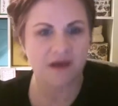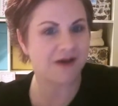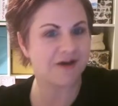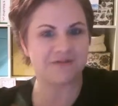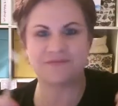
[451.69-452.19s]

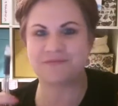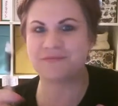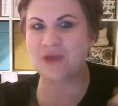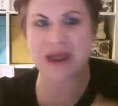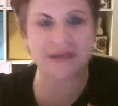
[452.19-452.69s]
of
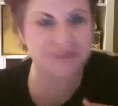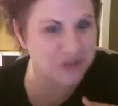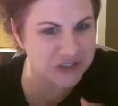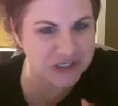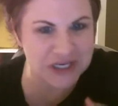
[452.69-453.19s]
not as
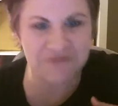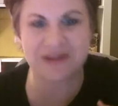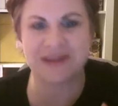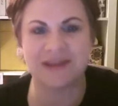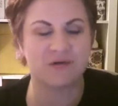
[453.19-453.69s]
much
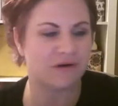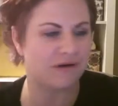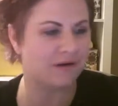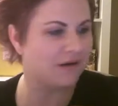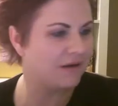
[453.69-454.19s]
TV or